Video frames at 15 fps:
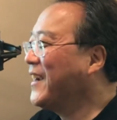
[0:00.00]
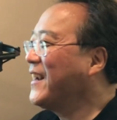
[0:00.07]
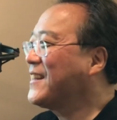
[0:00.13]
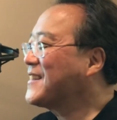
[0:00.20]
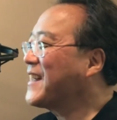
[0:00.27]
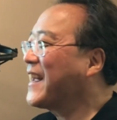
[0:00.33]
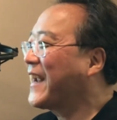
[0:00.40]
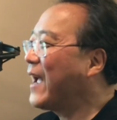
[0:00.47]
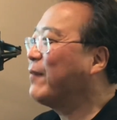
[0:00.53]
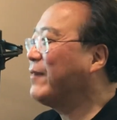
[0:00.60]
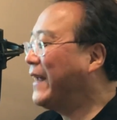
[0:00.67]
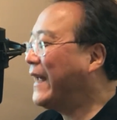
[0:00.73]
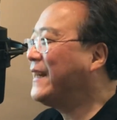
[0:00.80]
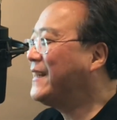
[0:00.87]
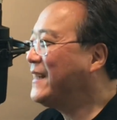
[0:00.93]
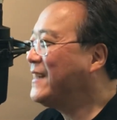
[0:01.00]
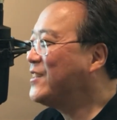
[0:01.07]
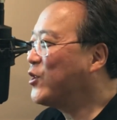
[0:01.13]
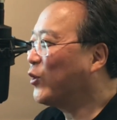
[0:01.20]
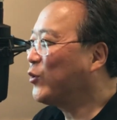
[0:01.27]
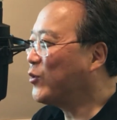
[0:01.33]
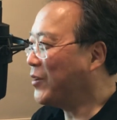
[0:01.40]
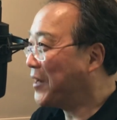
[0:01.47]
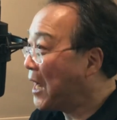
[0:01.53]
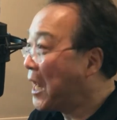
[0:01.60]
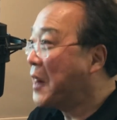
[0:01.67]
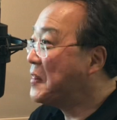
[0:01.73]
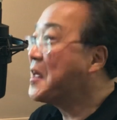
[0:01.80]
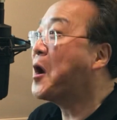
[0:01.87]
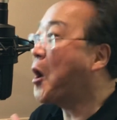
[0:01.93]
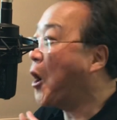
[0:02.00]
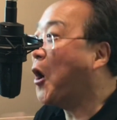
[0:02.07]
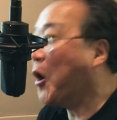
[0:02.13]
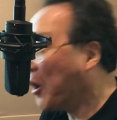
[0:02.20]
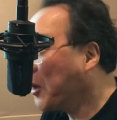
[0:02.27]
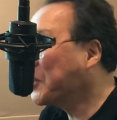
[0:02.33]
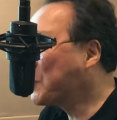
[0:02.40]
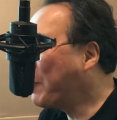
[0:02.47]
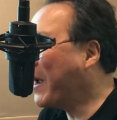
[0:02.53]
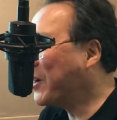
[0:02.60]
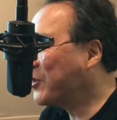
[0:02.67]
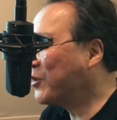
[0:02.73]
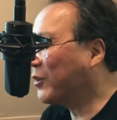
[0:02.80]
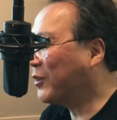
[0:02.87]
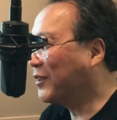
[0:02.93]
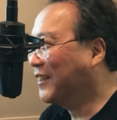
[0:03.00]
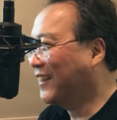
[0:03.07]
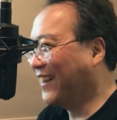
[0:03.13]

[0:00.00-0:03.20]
it's like having 18 children. They're all special.